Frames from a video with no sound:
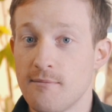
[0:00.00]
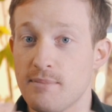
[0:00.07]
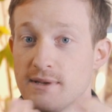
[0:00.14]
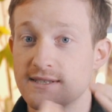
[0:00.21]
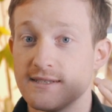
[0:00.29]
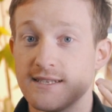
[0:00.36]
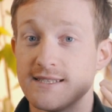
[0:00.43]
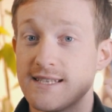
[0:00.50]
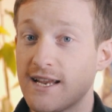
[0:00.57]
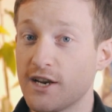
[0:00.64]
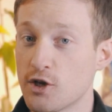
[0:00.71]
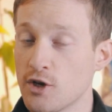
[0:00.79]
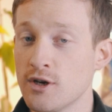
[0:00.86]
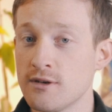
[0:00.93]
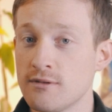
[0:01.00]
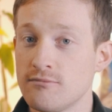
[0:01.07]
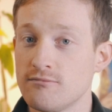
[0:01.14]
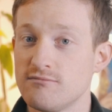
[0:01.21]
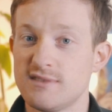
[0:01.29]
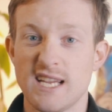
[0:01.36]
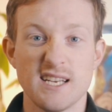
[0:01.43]
Businesses that are good
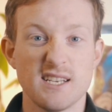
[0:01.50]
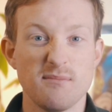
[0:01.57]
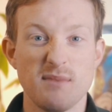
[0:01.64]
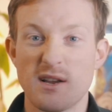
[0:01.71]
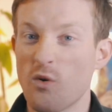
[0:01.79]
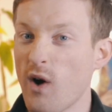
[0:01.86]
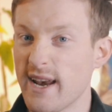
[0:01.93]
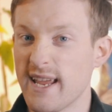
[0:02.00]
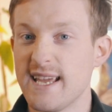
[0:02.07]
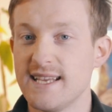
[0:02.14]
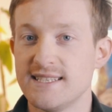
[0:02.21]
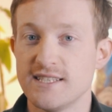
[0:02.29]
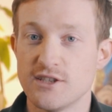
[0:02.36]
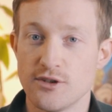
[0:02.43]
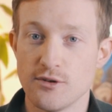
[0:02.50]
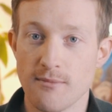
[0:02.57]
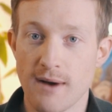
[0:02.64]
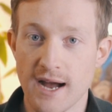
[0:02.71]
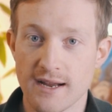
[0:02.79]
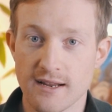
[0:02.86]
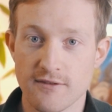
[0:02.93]
tend to be quite easy to do
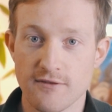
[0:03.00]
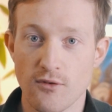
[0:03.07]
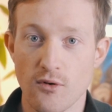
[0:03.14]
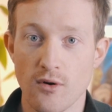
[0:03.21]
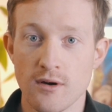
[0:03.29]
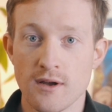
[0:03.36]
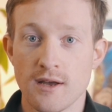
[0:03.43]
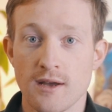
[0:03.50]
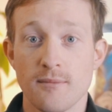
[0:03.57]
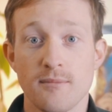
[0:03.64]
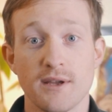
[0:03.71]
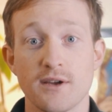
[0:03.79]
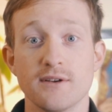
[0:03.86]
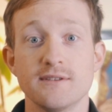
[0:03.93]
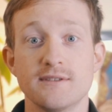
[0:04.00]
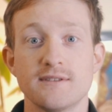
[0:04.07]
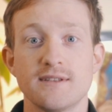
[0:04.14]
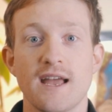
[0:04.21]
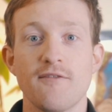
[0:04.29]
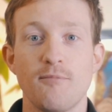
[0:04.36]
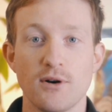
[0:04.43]
marketing for because
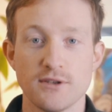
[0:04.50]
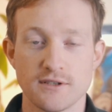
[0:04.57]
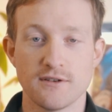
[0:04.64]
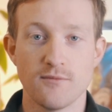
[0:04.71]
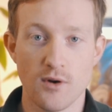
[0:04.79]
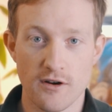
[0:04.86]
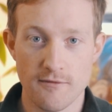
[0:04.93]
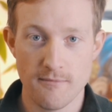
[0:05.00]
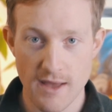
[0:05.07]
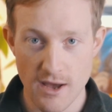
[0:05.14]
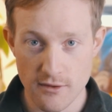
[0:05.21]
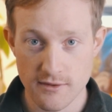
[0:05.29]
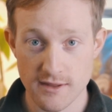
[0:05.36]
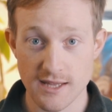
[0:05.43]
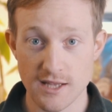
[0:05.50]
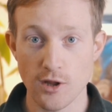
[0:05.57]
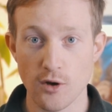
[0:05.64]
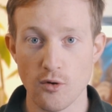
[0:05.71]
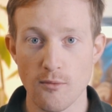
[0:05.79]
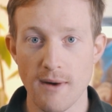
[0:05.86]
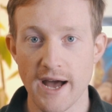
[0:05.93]
they have positive word of mouth in their
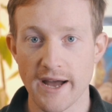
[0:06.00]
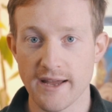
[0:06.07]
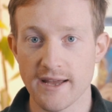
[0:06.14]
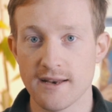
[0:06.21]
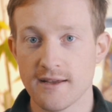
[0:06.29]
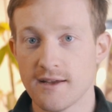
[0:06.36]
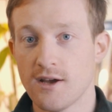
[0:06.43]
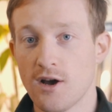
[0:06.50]
local market.